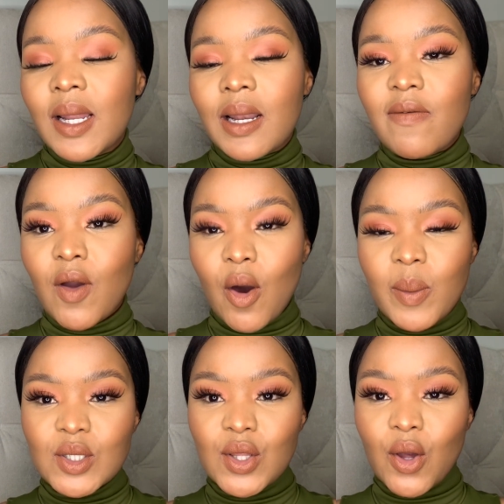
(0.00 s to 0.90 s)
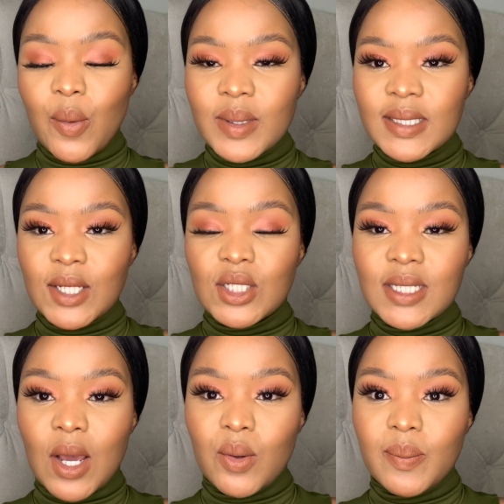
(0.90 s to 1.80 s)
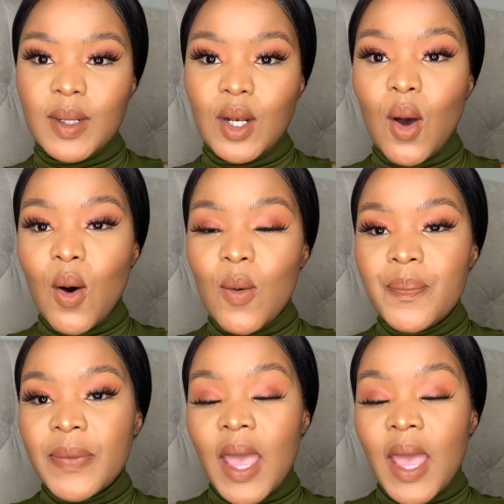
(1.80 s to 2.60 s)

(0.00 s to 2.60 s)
Leave your comment in the comment section down below.